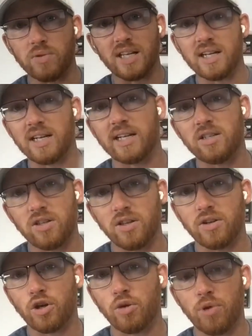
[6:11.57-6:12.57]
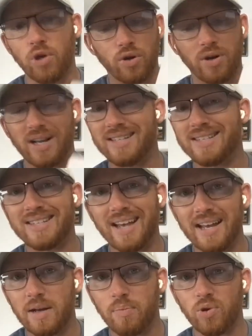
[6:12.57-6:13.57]
set it next to their computer, and
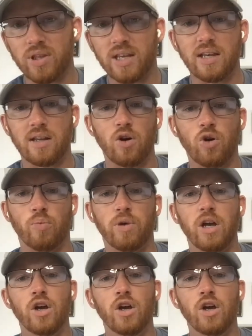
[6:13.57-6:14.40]
sign up when they get home.